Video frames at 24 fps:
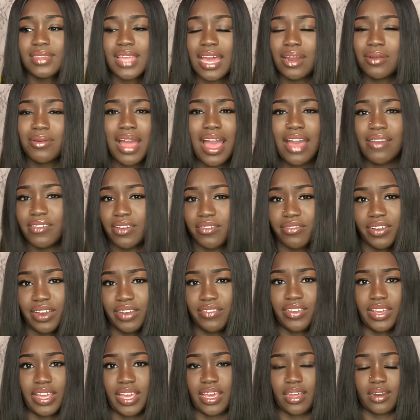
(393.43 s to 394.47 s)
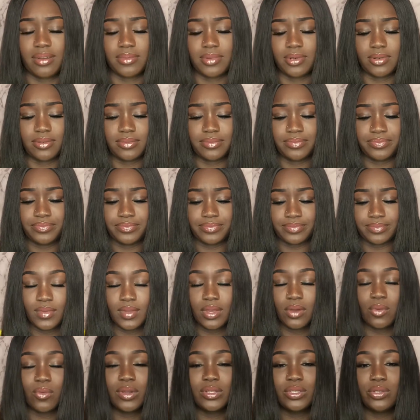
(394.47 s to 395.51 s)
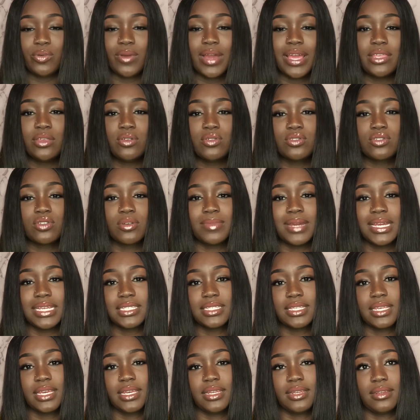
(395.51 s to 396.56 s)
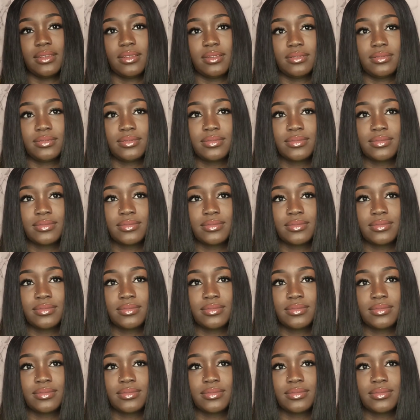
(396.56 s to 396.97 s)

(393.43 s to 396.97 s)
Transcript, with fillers: I don't have a favorite animal. What do I use on my skin?